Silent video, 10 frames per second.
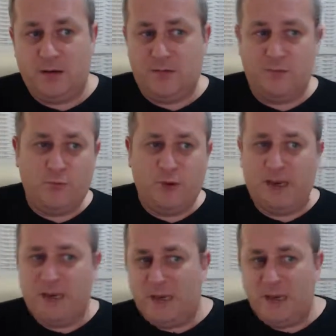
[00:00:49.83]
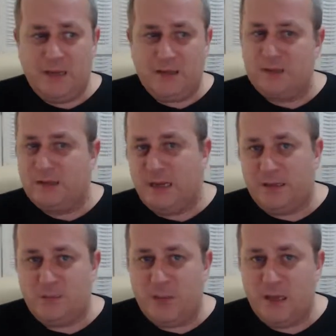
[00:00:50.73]
really it doesn't need
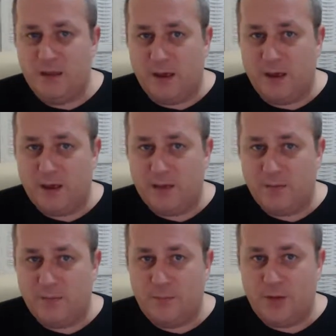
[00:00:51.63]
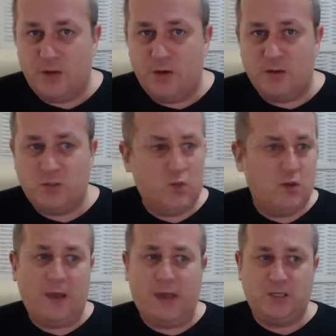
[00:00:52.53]
to be there because you're
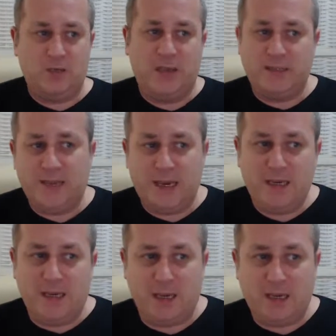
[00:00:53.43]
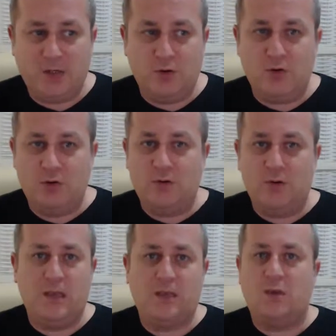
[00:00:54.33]
not actually maintaining it.
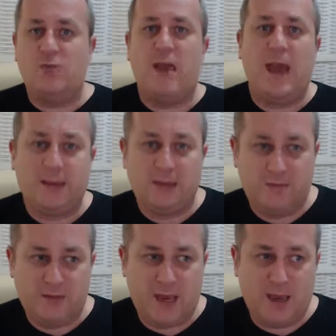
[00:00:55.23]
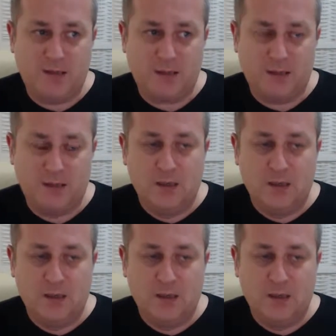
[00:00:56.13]
It's a reactive task.